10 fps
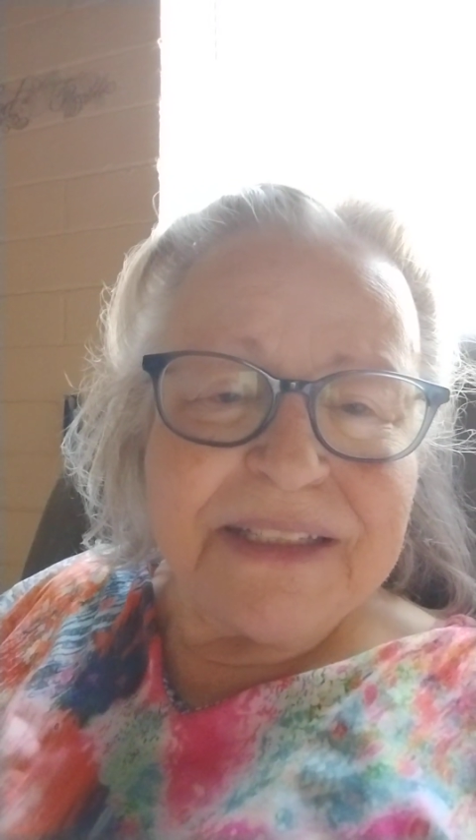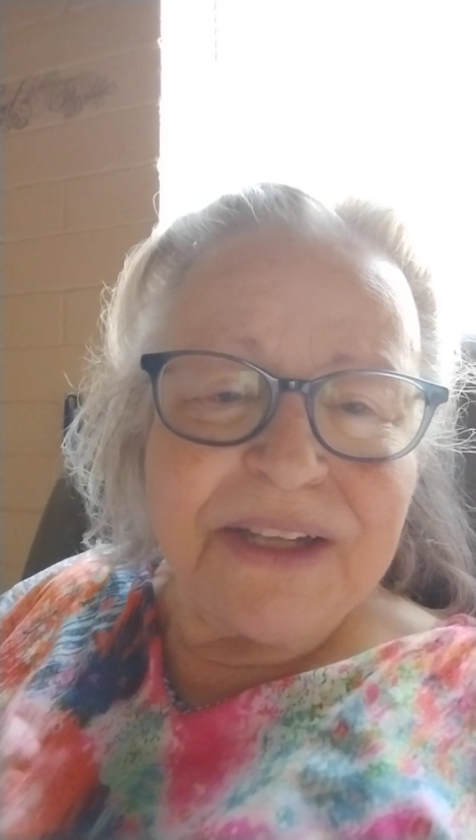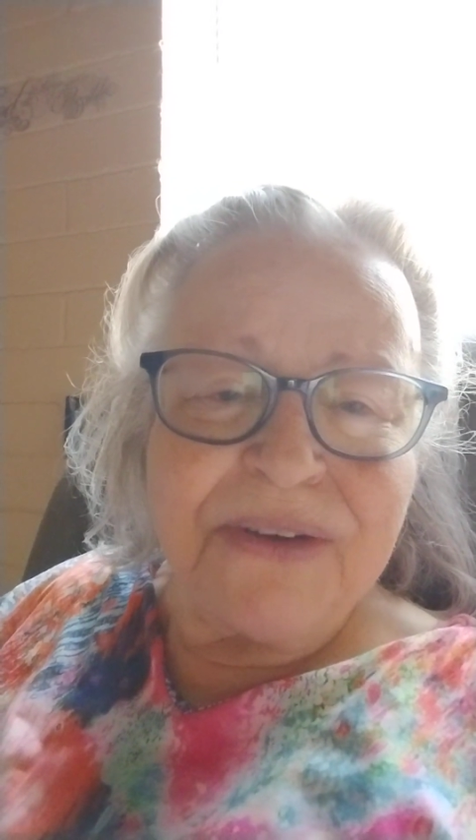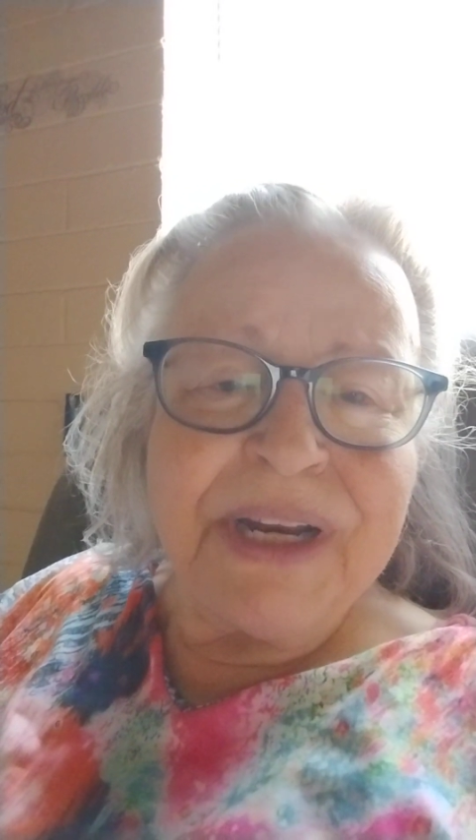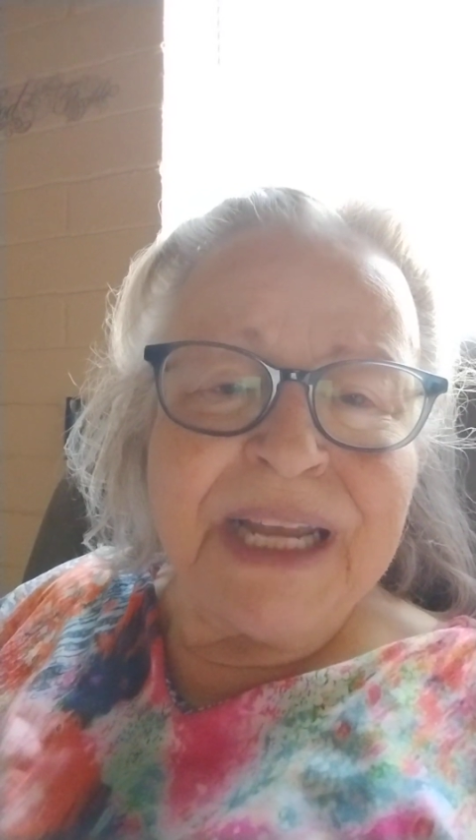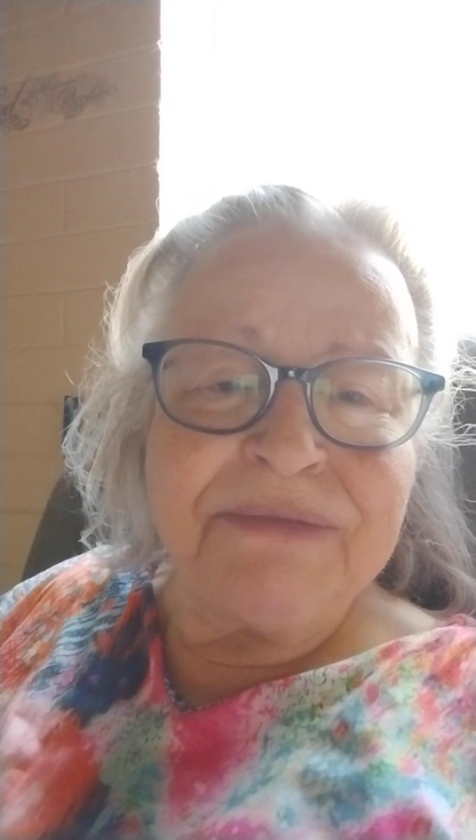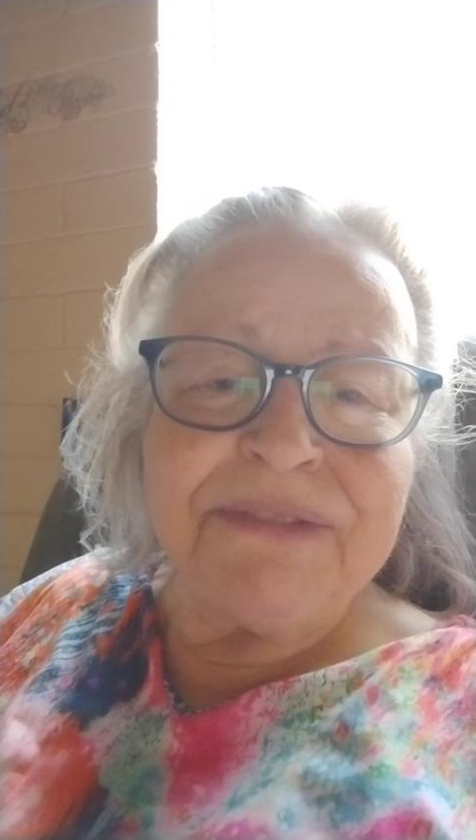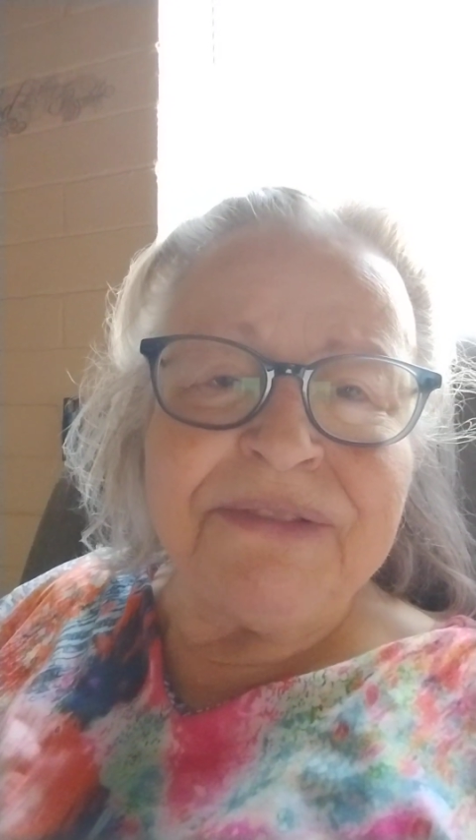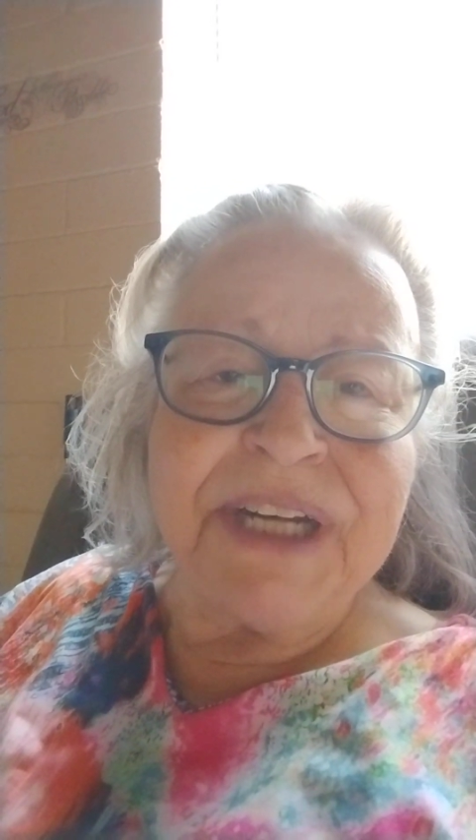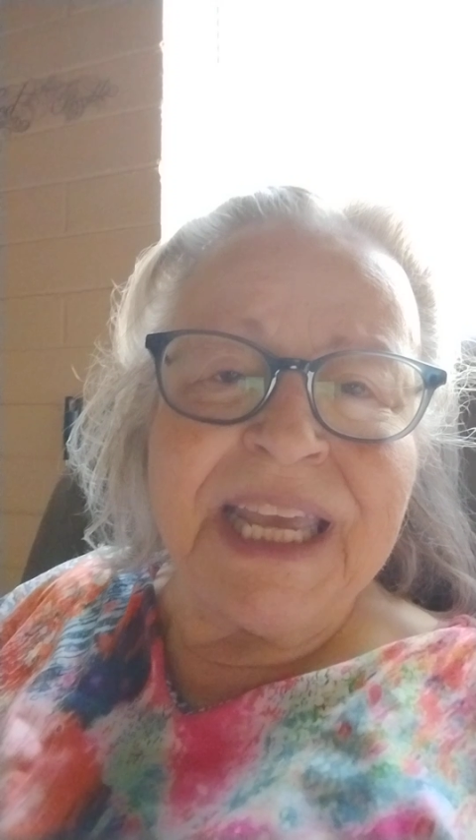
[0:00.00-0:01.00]
Don't ever
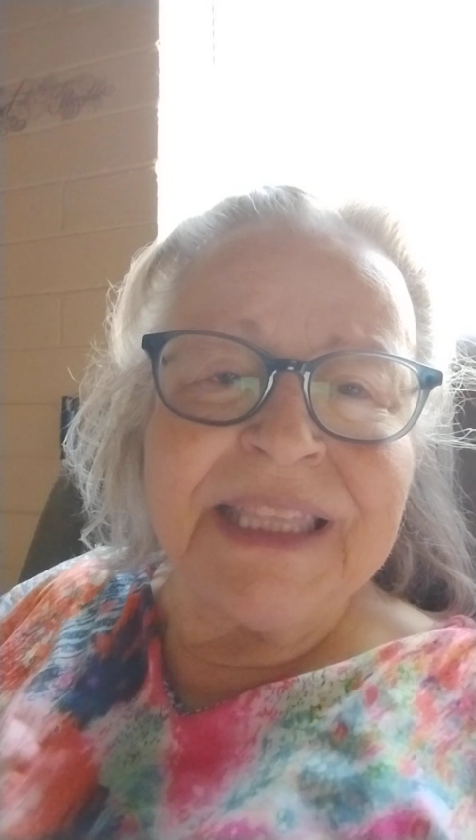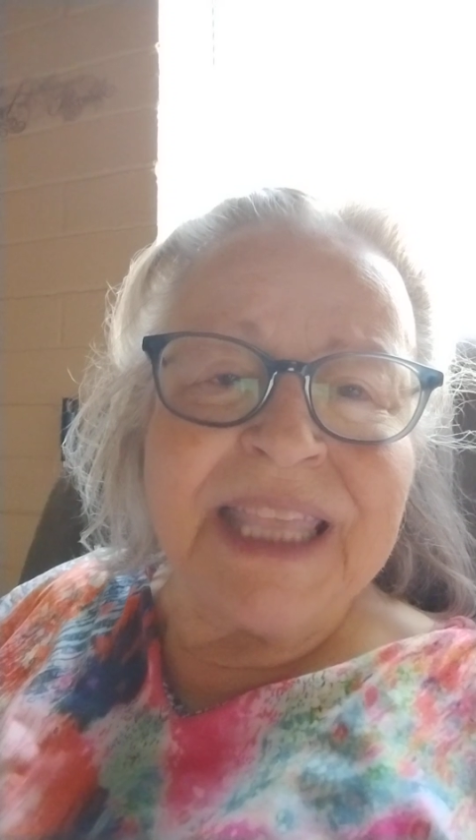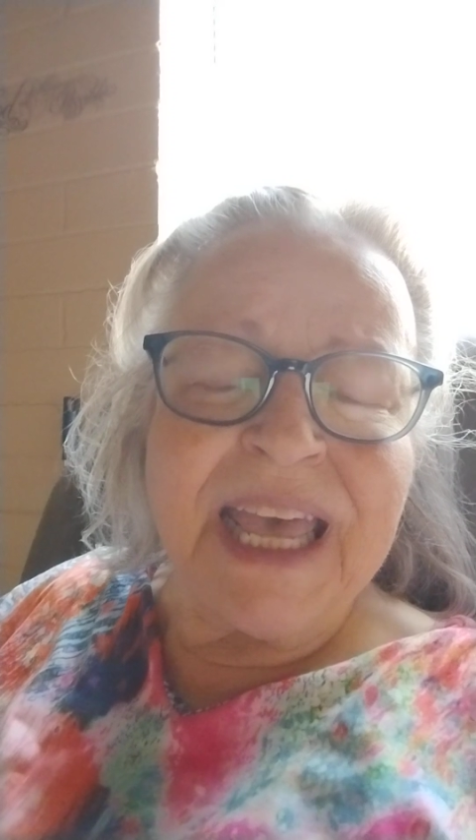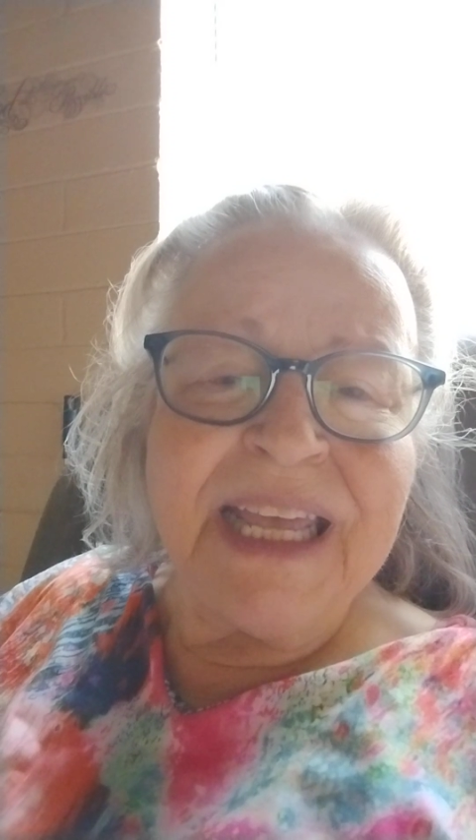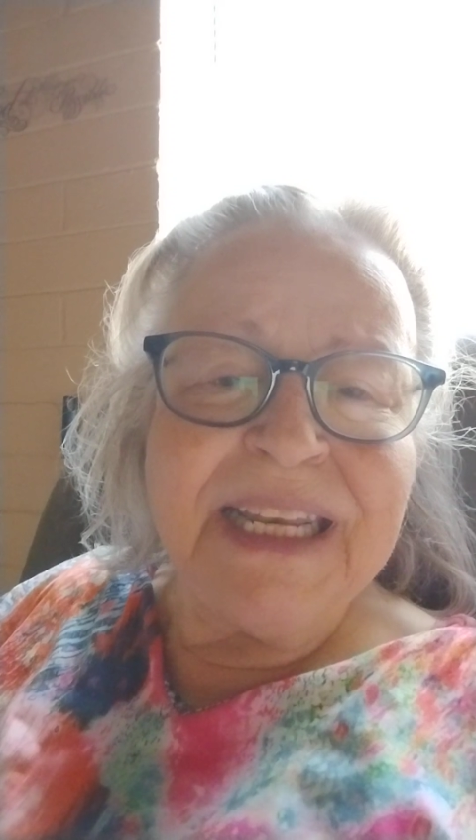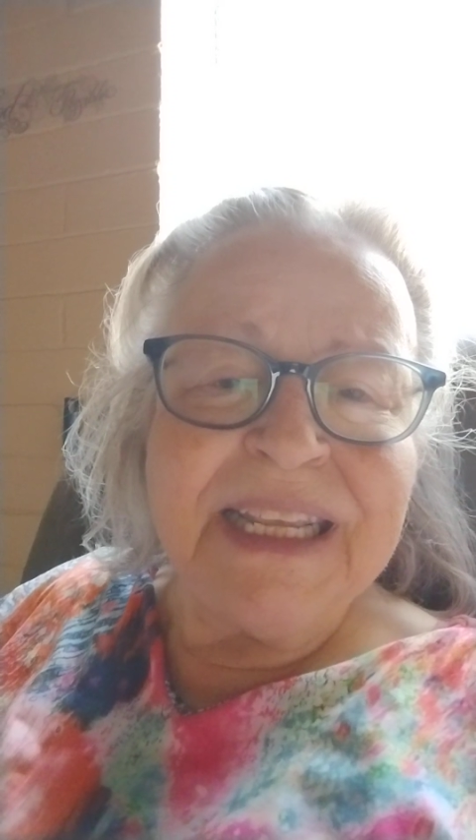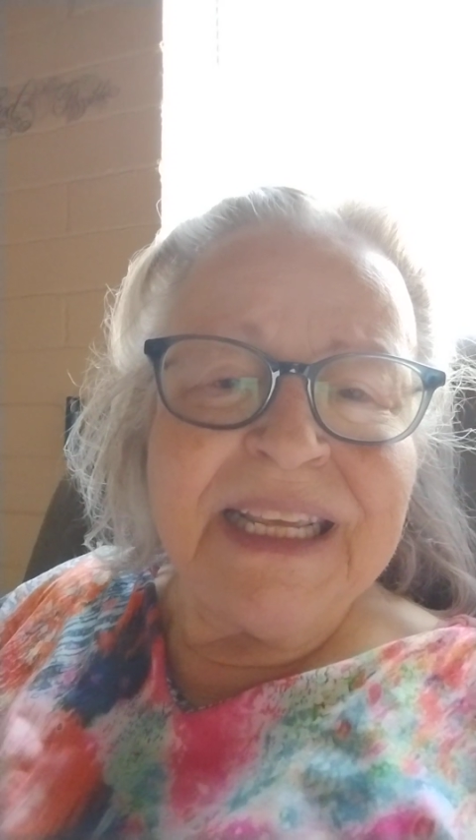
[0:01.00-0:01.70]
forget that.